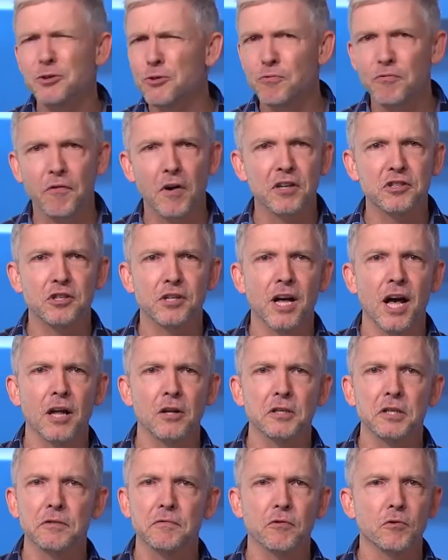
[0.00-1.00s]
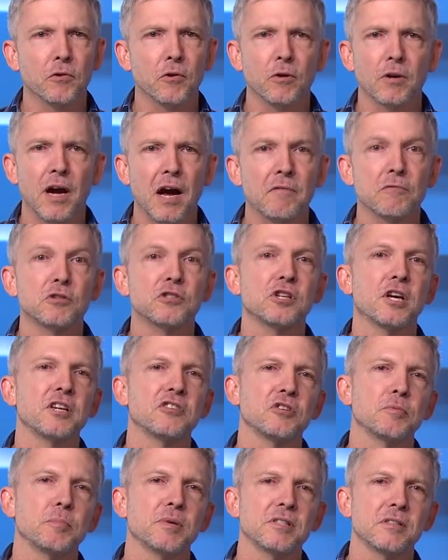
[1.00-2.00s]
new functionality for their
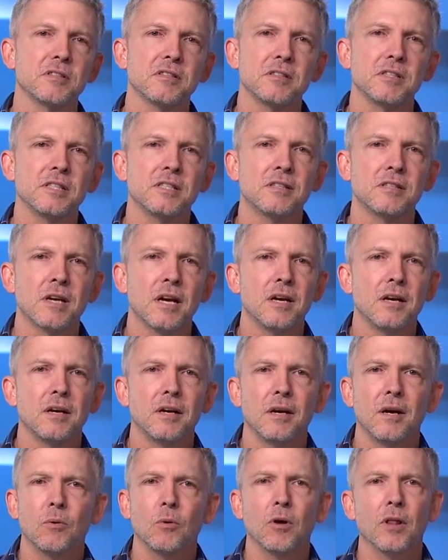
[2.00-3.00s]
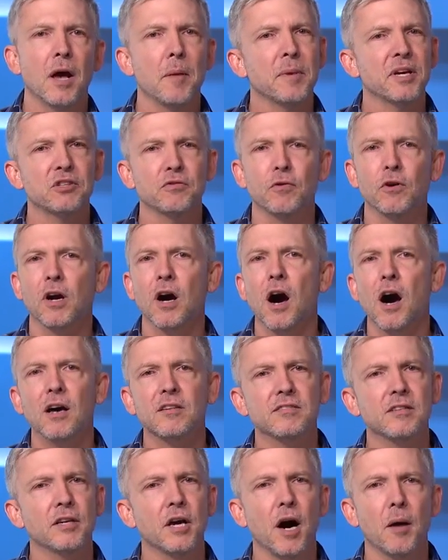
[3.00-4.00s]
ever-changing business needs, well, that makes for
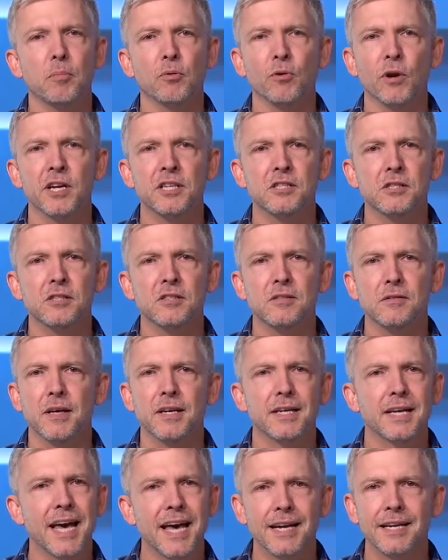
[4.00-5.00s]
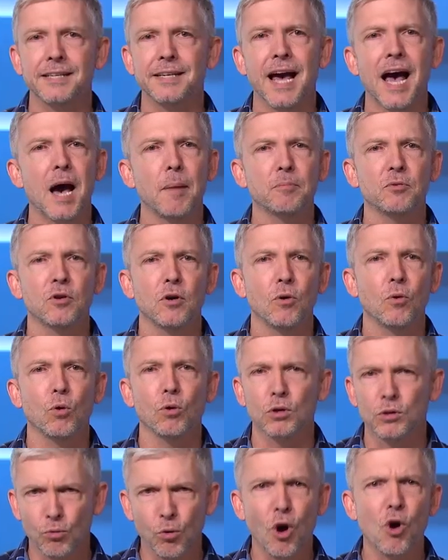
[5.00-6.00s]
costly operations that can't adapt
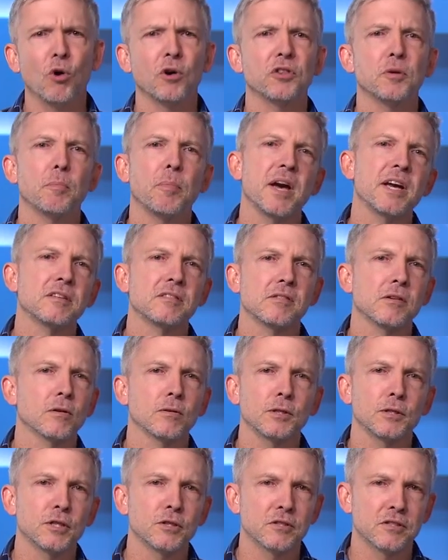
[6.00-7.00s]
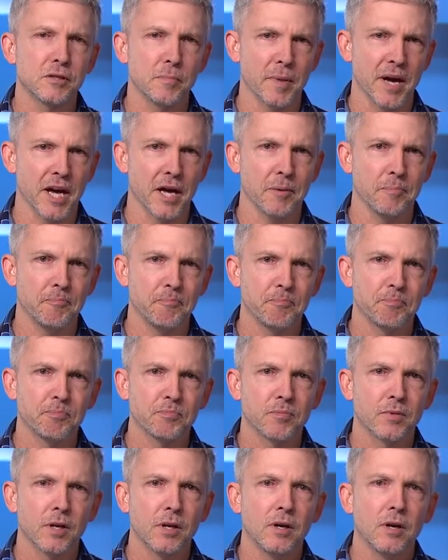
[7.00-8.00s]
or grow at the pace their leaders demand.
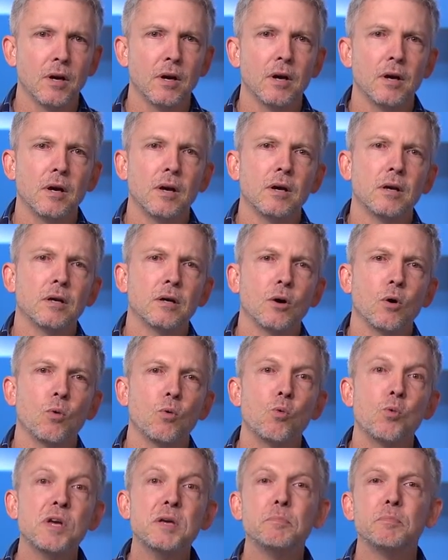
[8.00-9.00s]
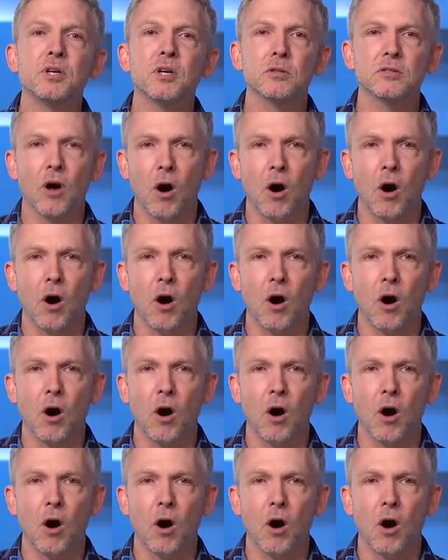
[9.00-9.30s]
We built